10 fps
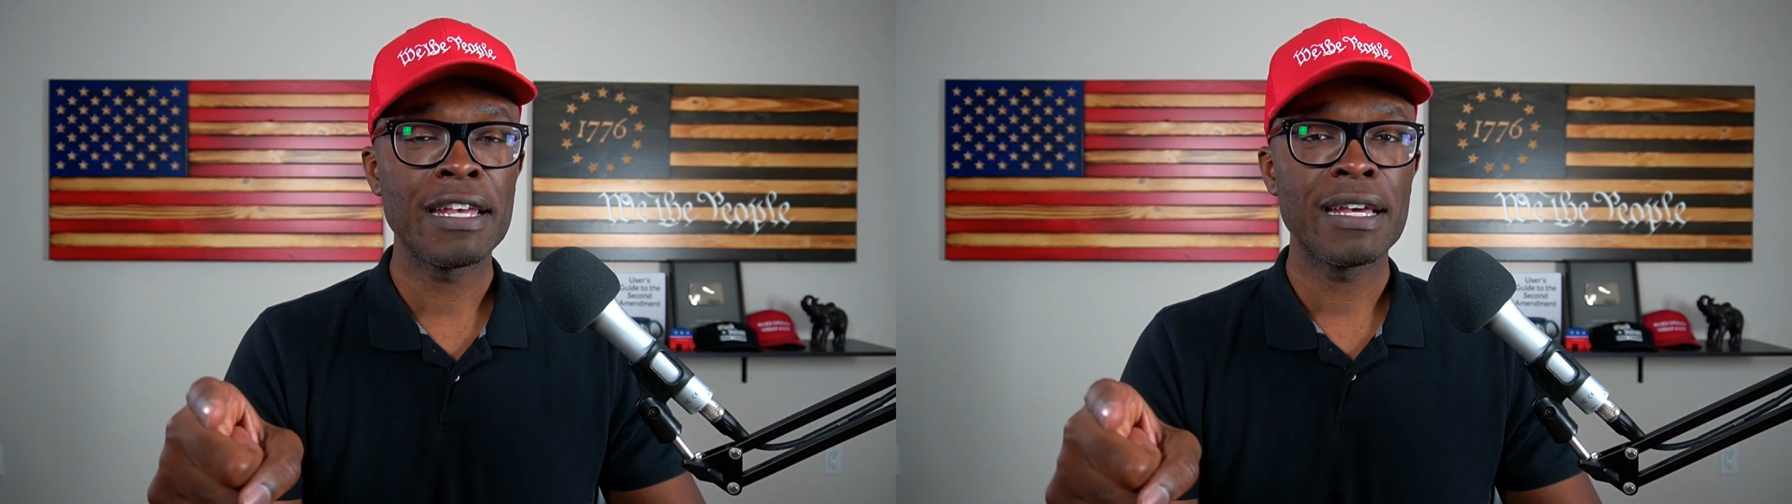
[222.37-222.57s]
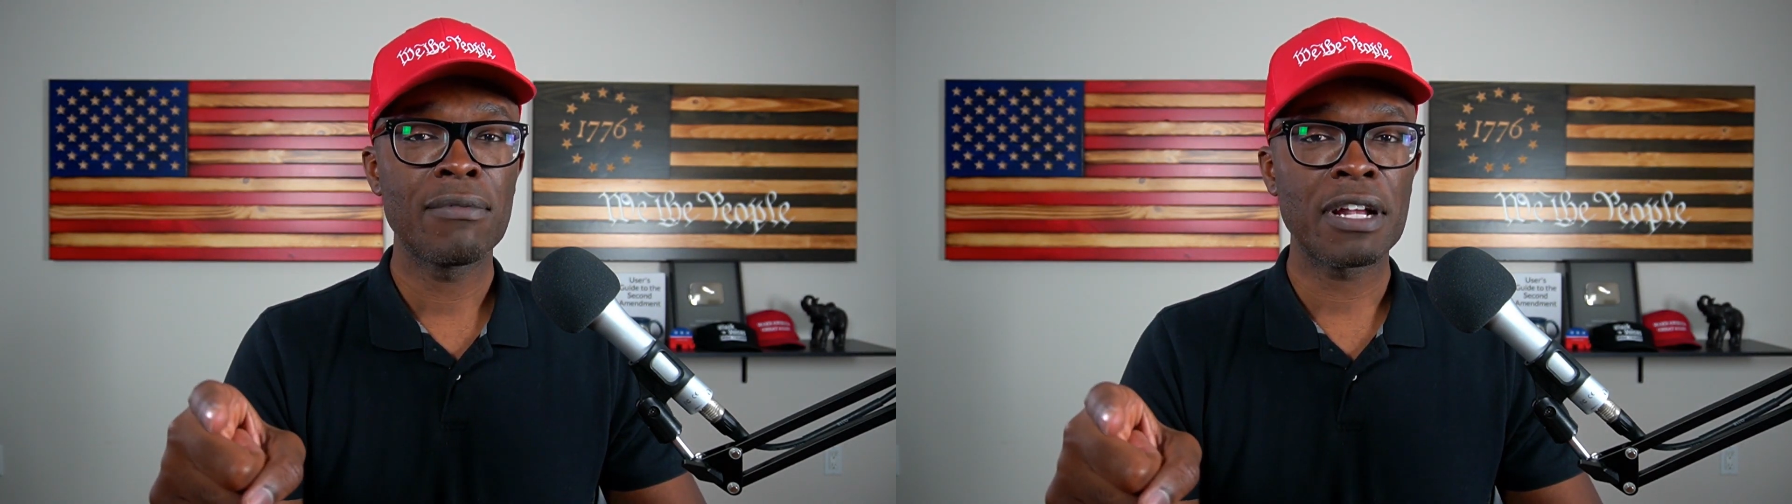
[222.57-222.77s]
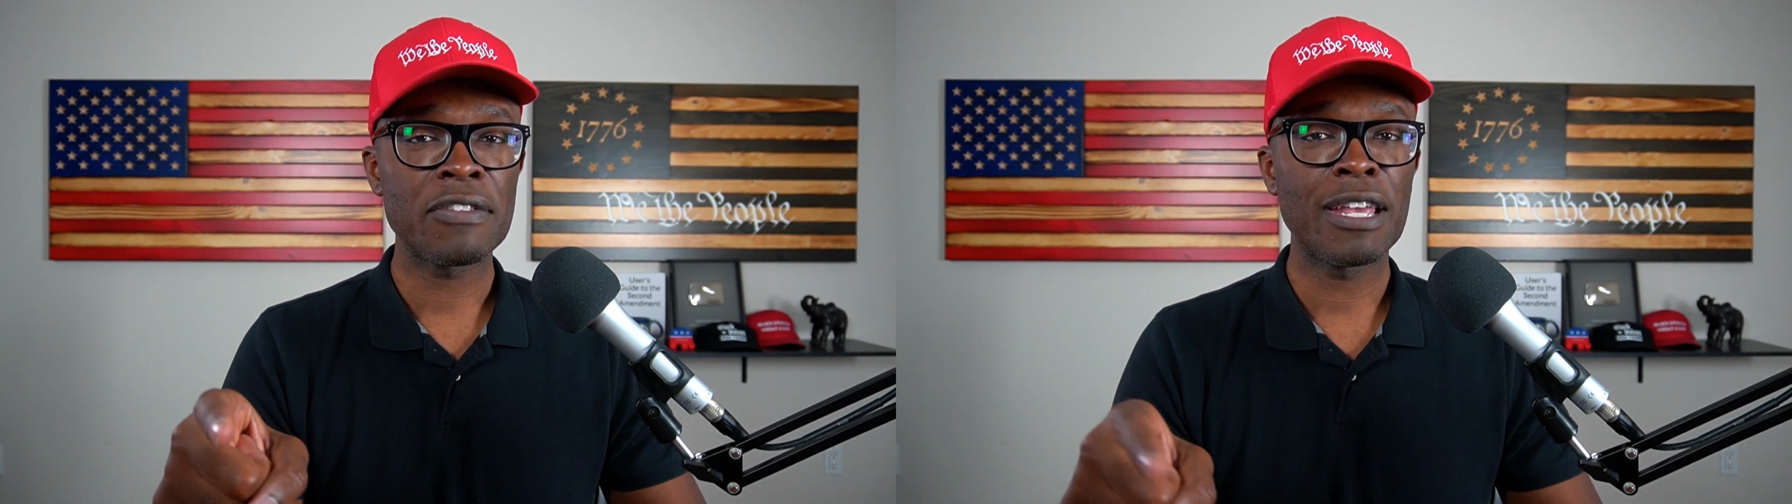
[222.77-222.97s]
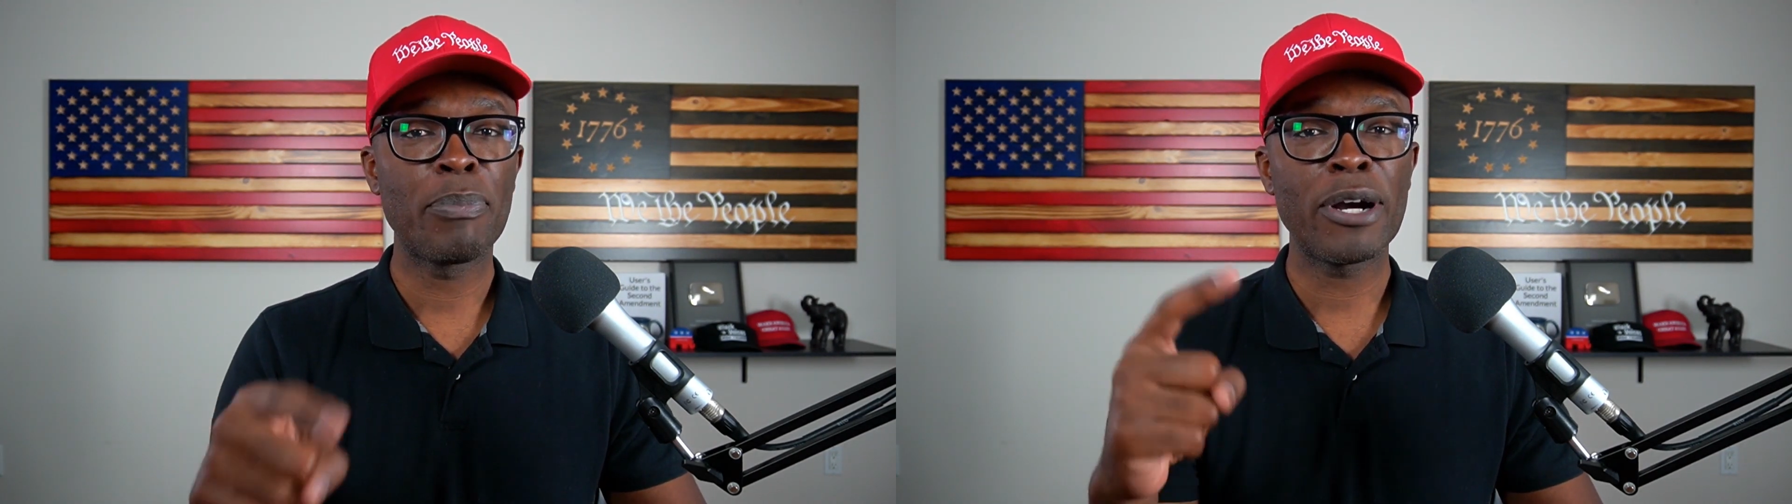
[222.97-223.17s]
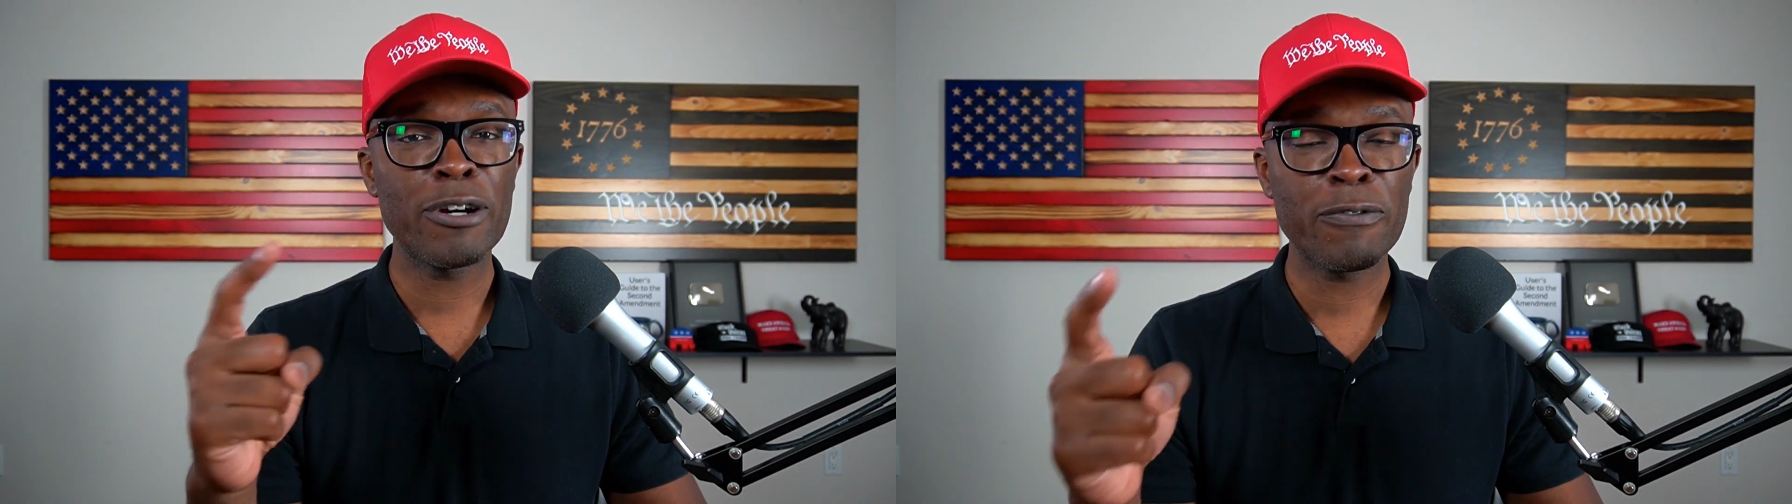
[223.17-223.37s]
When I say
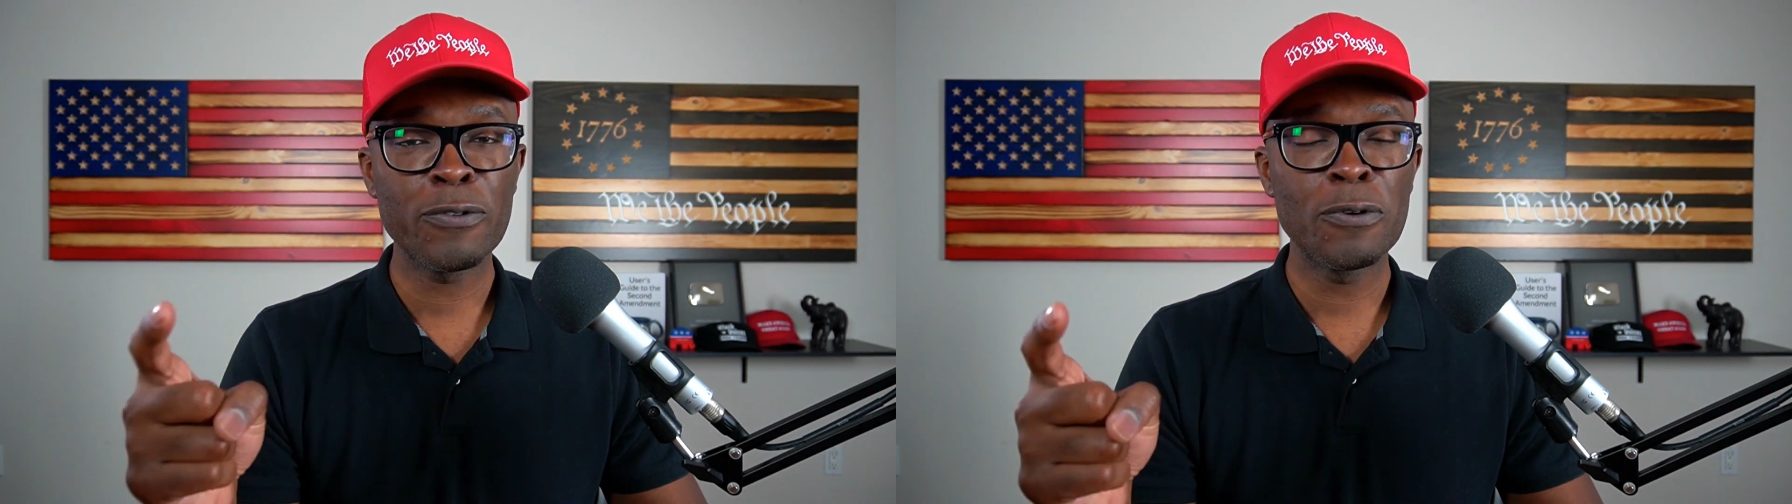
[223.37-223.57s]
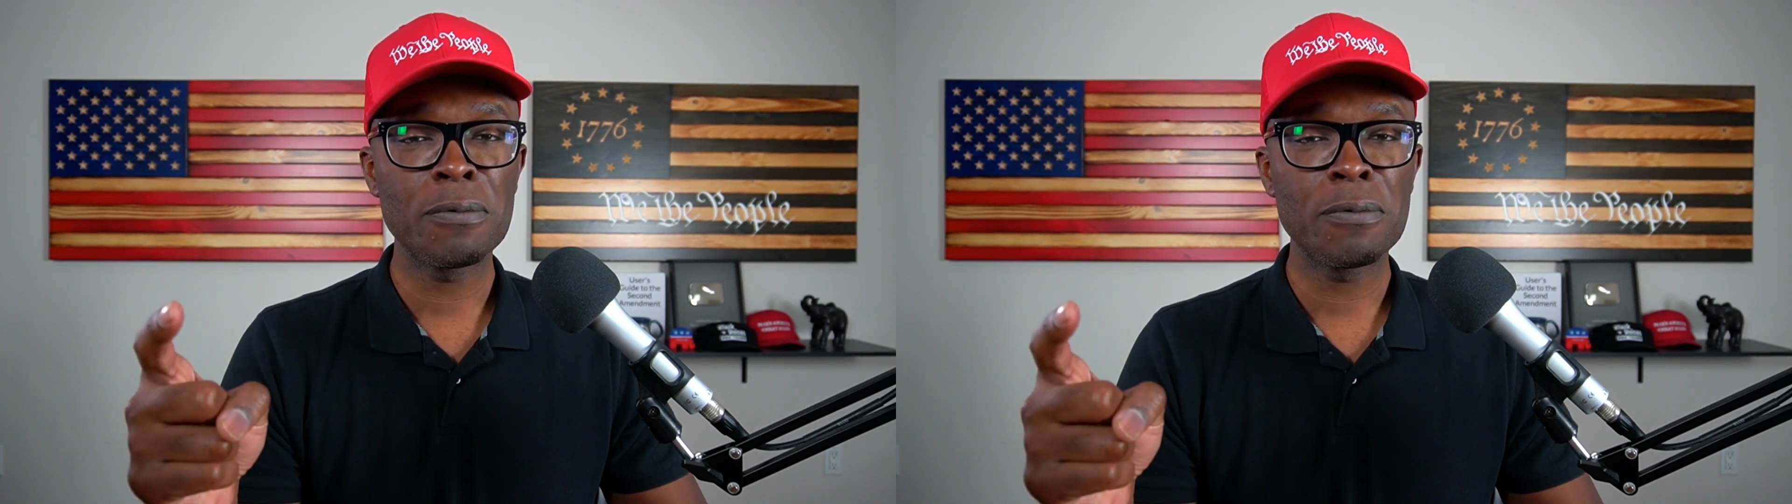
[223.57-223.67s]
powerful,